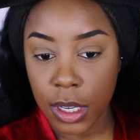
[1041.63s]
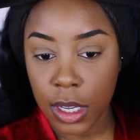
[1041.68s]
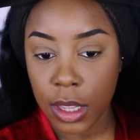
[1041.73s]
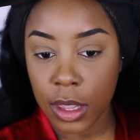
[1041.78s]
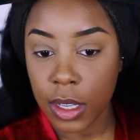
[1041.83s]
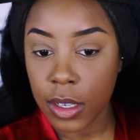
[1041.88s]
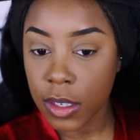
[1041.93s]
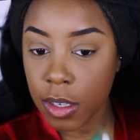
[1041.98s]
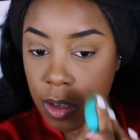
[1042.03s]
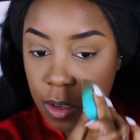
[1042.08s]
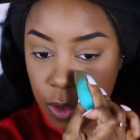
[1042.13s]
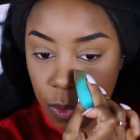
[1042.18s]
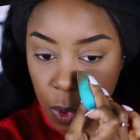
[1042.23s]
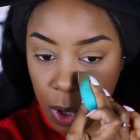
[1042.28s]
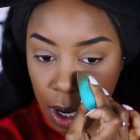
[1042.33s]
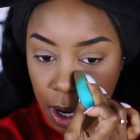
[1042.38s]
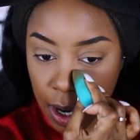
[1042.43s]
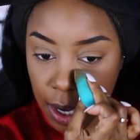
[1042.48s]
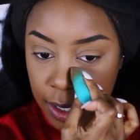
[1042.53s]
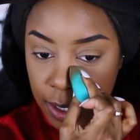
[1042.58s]
And this is
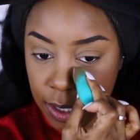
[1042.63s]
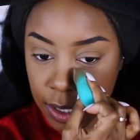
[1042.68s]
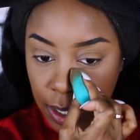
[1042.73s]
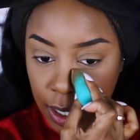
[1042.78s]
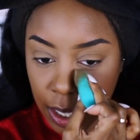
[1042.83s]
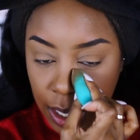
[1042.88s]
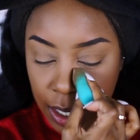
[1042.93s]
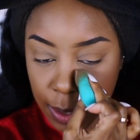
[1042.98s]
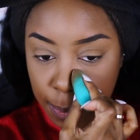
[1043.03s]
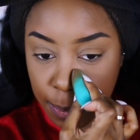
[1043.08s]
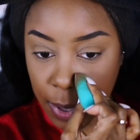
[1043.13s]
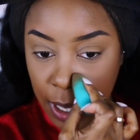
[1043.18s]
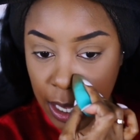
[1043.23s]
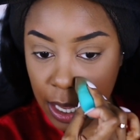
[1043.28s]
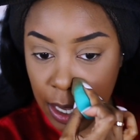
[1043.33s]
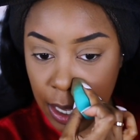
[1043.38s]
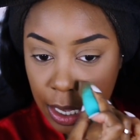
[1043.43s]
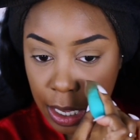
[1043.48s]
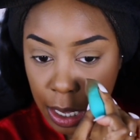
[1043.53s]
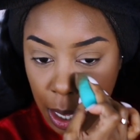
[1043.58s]
where I just let it
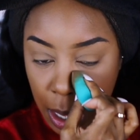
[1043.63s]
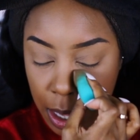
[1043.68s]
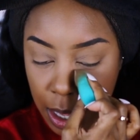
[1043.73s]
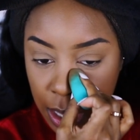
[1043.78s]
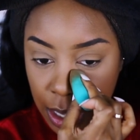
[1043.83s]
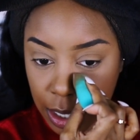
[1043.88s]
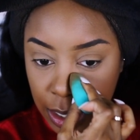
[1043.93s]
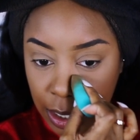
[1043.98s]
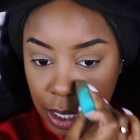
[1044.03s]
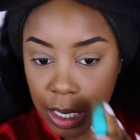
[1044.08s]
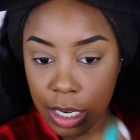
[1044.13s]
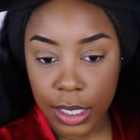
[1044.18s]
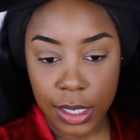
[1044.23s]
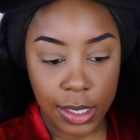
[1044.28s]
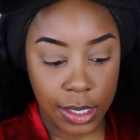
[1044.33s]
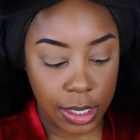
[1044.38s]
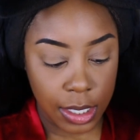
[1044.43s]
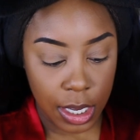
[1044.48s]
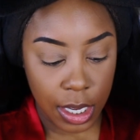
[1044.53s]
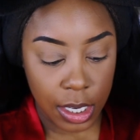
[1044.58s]
bake, let it
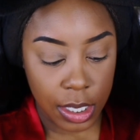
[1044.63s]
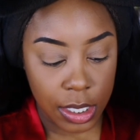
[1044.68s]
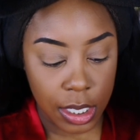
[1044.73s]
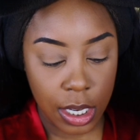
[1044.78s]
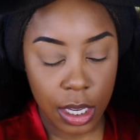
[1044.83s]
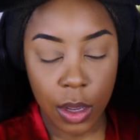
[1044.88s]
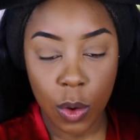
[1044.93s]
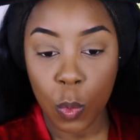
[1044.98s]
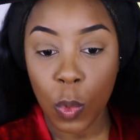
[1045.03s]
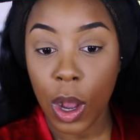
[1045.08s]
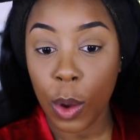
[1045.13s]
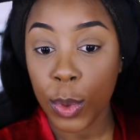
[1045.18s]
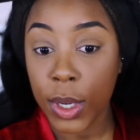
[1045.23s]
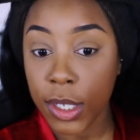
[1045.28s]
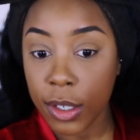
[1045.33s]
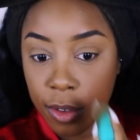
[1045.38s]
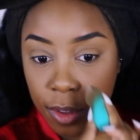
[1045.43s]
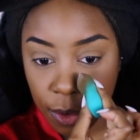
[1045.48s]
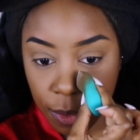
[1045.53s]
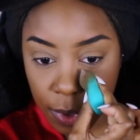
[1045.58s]
sit while we
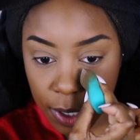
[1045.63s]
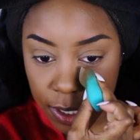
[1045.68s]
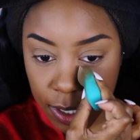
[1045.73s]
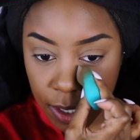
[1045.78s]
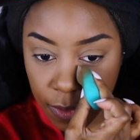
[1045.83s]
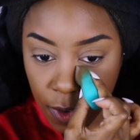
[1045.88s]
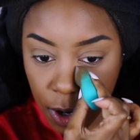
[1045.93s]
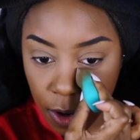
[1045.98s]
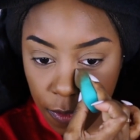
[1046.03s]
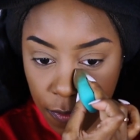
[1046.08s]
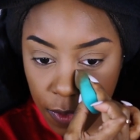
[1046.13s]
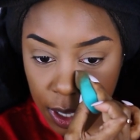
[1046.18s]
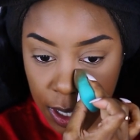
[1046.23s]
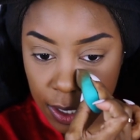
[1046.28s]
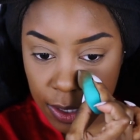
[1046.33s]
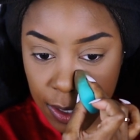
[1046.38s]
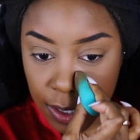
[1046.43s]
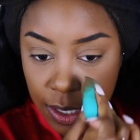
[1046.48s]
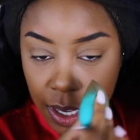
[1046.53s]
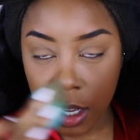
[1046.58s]
do the rest of our
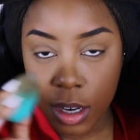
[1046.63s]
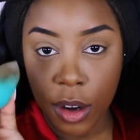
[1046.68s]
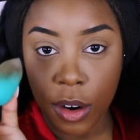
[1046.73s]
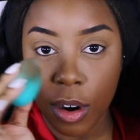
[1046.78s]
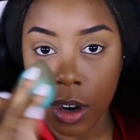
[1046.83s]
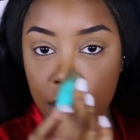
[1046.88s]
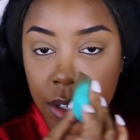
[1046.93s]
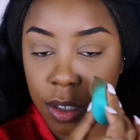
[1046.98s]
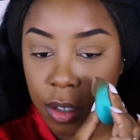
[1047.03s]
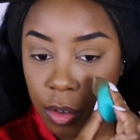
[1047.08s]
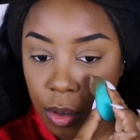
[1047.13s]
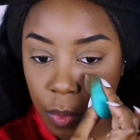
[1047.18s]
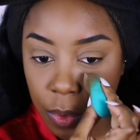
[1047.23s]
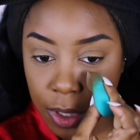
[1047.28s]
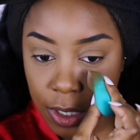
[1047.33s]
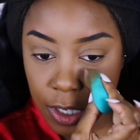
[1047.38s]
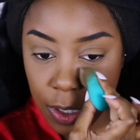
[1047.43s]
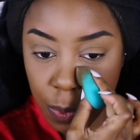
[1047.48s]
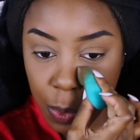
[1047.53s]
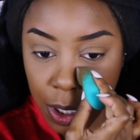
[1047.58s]
face. It's kind of hard to do it
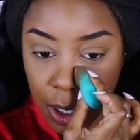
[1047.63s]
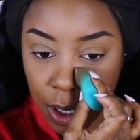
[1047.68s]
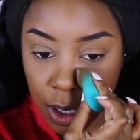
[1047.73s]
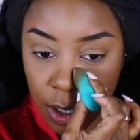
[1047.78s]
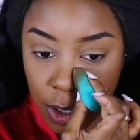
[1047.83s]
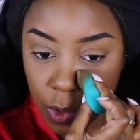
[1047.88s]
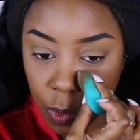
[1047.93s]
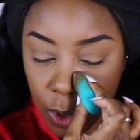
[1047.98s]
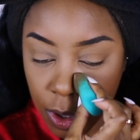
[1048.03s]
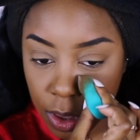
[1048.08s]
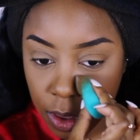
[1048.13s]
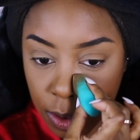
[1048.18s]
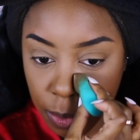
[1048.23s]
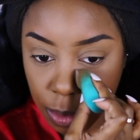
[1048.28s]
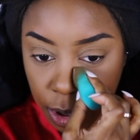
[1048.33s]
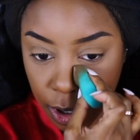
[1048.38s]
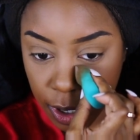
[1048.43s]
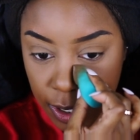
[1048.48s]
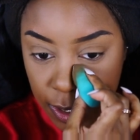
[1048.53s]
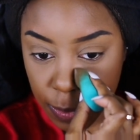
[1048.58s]
with a sponge with
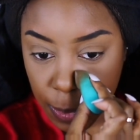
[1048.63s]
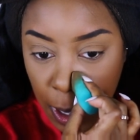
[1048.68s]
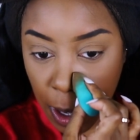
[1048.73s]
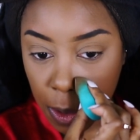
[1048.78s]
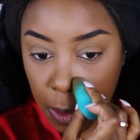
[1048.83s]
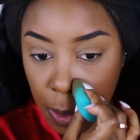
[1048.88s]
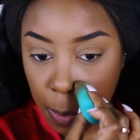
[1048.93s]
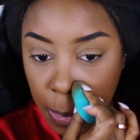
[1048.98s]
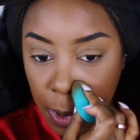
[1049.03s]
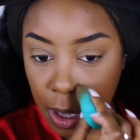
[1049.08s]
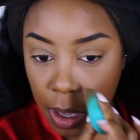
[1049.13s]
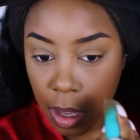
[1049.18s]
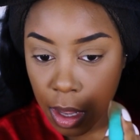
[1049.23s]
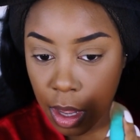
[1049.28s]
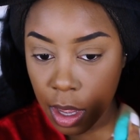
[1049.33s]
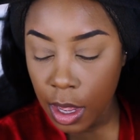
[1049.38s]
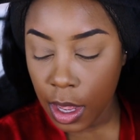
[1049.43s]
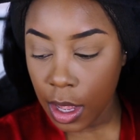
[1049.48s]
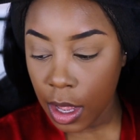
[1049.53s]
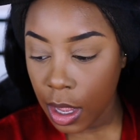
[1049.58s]
pressed powder, but
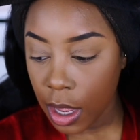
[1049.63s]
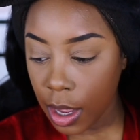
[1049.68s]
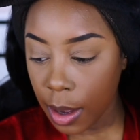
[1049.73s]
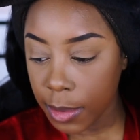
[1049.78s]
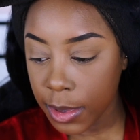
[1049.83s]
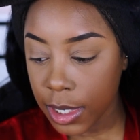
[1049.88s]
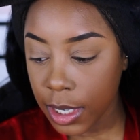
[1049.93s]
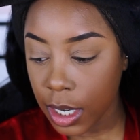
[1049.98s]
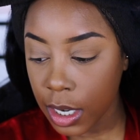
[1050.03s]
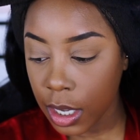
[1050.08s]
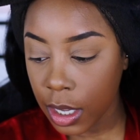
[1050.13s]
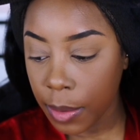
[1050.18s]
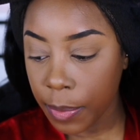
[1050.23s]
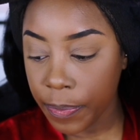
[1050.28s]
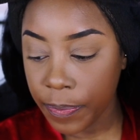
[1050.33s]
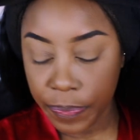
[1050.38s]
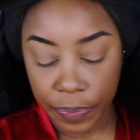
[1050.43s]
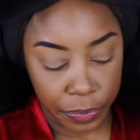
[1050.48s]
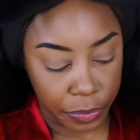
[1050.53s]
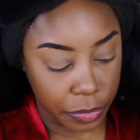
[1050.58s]
I'm just going
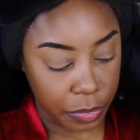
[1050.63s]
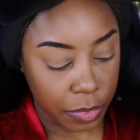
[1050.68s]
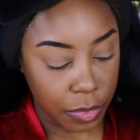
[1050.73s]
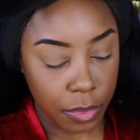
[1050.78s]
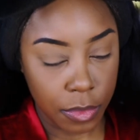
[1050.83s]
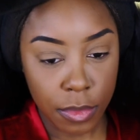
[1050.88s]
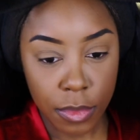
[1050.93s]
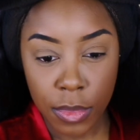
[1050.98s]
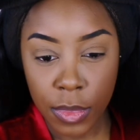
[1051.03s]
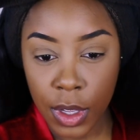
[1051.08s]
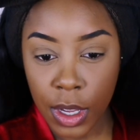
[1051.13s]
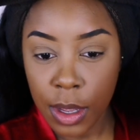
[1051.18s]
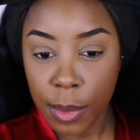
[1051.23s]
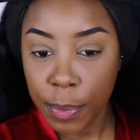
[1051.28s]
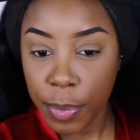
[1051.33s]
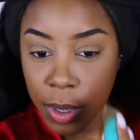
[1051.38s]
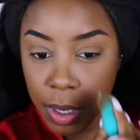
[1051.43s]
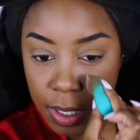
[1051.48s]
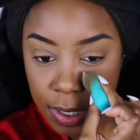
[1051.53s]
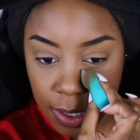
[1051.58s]
to
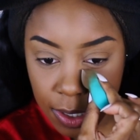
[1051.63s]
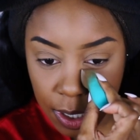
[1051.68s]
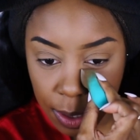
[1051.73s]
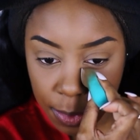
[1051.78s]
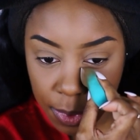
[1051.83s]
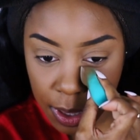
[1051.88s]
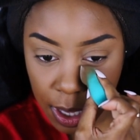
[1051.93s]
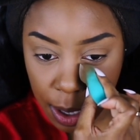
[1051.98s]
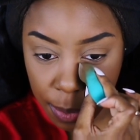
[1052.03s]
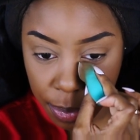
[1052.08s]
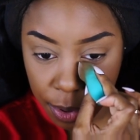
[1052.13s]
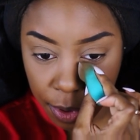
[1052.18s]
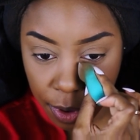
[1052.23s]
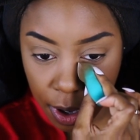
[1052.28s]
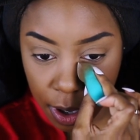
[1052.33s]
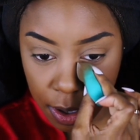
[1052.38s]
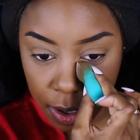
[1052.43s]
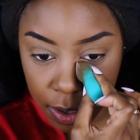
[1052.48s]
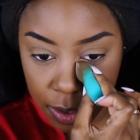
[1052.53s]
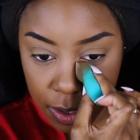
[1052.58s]
put some of that
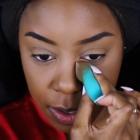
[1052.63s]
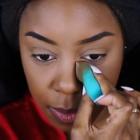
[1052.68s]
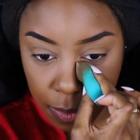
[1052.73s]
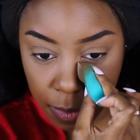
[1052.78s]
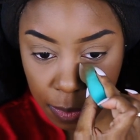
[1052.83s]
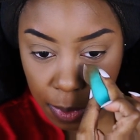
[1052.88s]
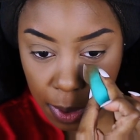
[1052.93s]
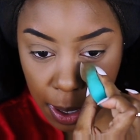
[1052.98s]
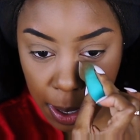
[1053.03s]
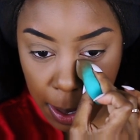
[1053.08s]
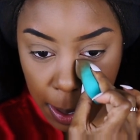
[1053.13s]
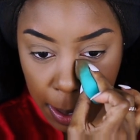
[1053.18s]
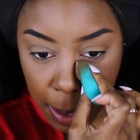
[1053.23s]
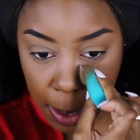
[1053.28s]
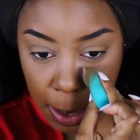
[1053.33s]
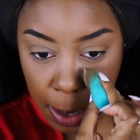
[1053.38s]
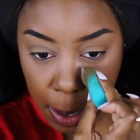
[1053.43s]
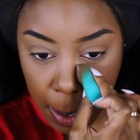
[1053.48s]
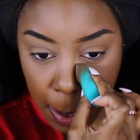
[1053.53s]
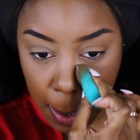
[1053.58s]
product right
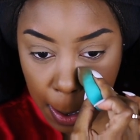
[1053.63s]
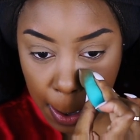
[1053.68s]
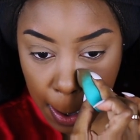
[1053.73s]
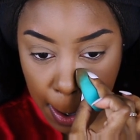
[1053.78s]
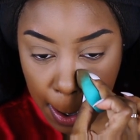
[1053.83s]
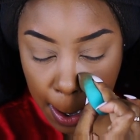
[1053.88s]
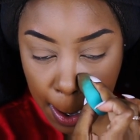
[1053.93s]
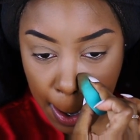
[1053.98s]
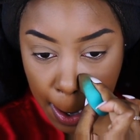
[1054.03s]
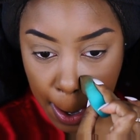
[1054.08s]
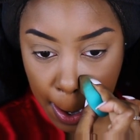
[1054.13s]
here.